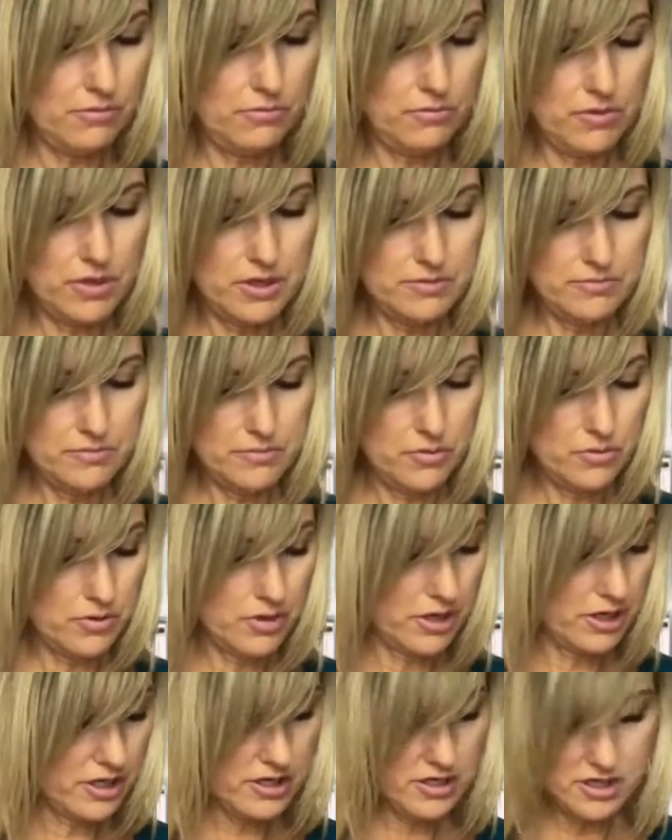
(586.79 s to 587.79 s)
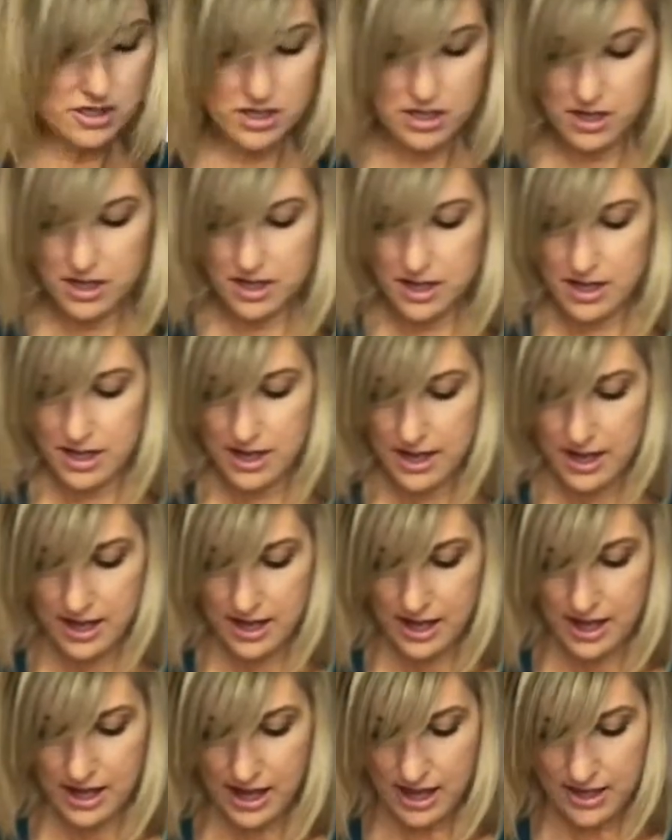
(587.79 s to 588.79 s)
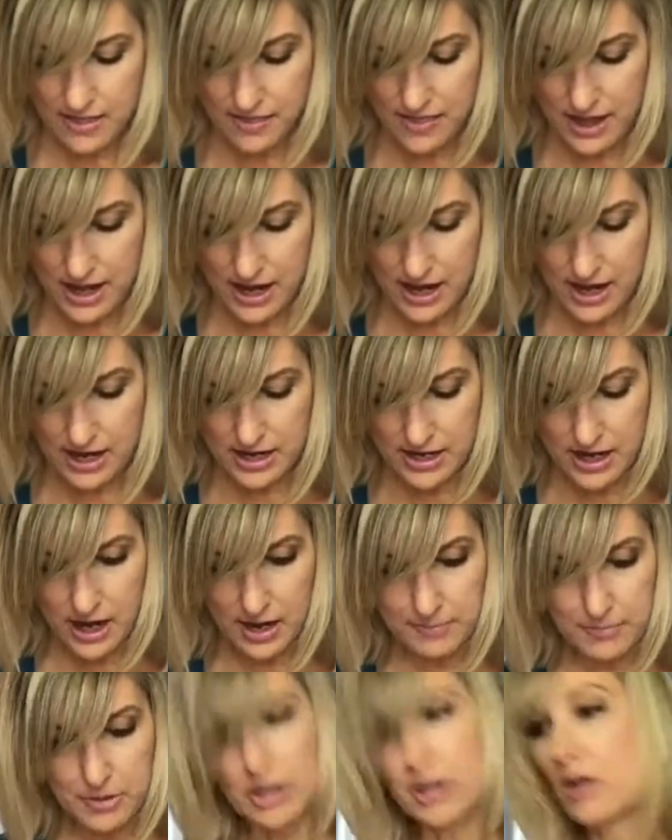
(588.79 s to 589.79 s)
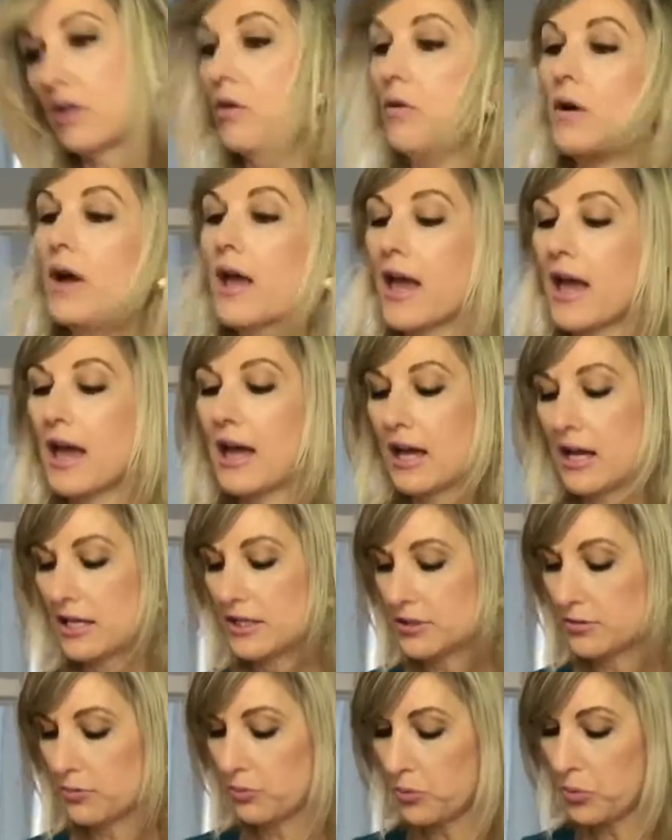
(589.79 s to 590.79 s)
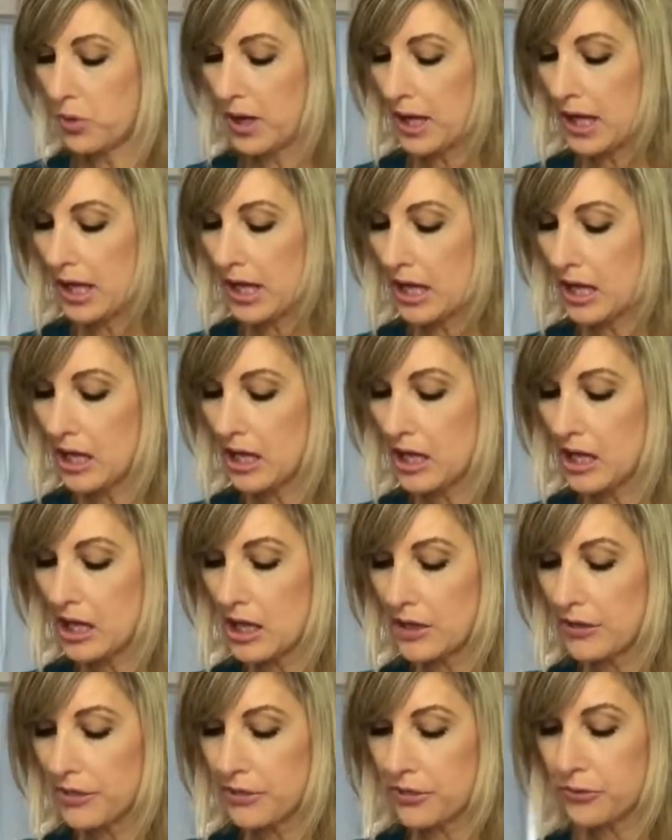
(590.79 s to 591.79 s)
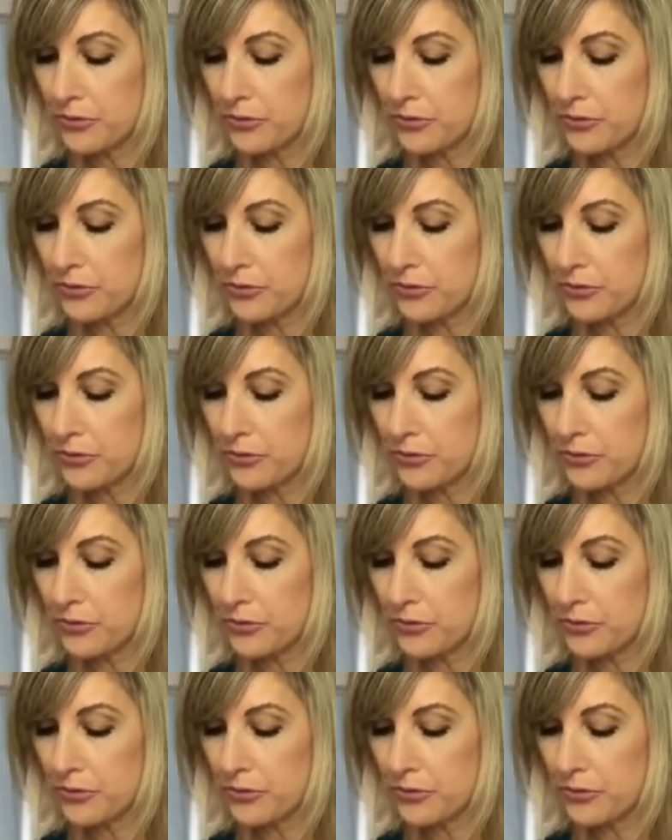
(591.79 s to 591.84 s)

One more. And then I'm gonna go ahead with